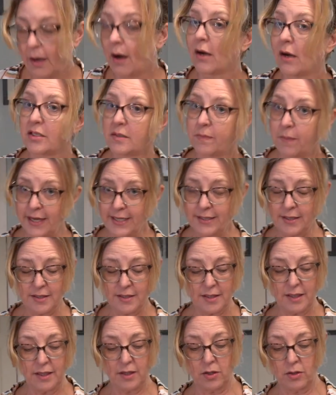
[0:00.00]
Our
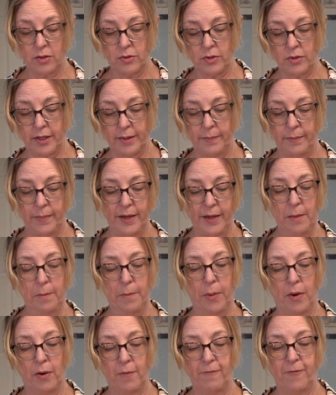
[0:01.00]
spices include a big
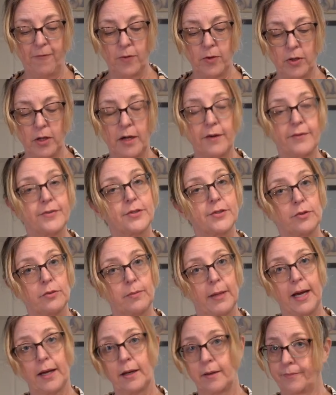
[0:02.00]
palmful of
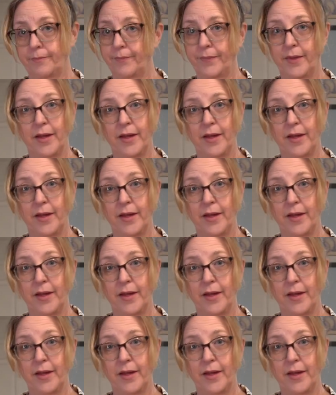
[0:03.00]
sumac.